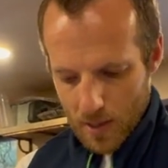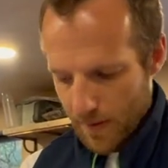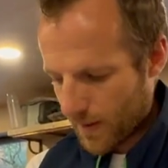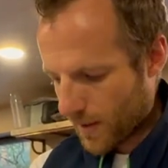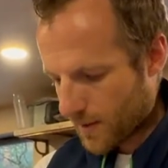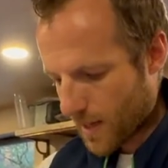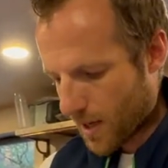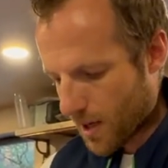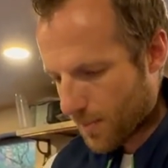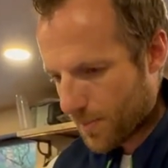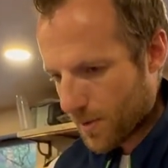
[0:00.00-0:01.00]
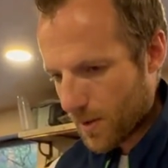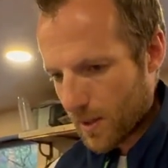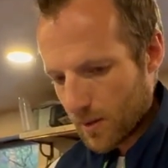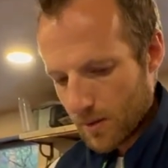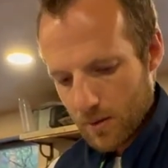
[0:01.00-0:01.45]
Everything is set up, and
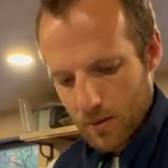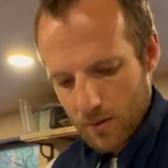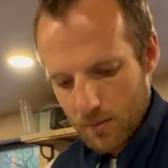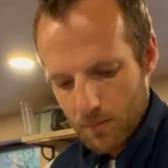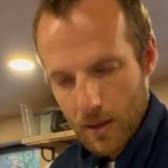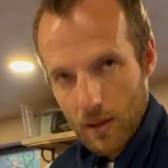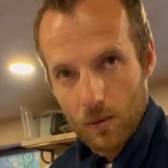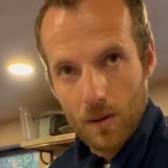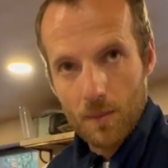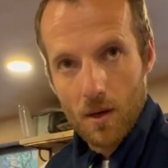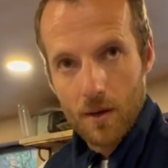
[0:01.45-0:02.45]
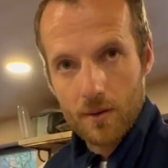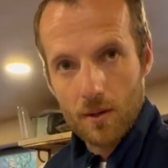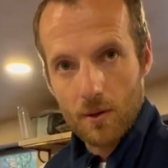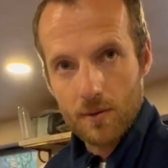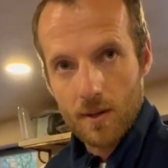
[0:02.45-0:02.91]
then you can make all your marks
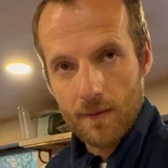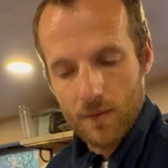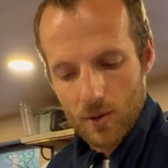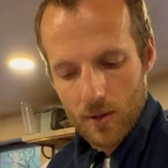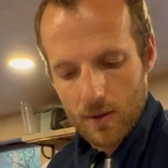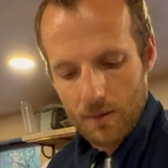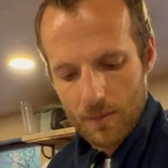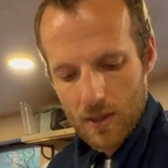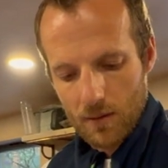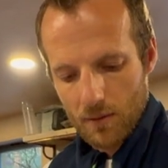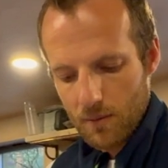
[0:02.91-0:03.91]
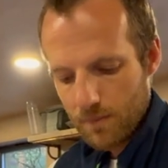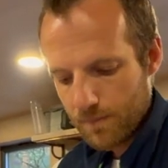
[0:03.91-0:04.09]
on lots of different sheets of material.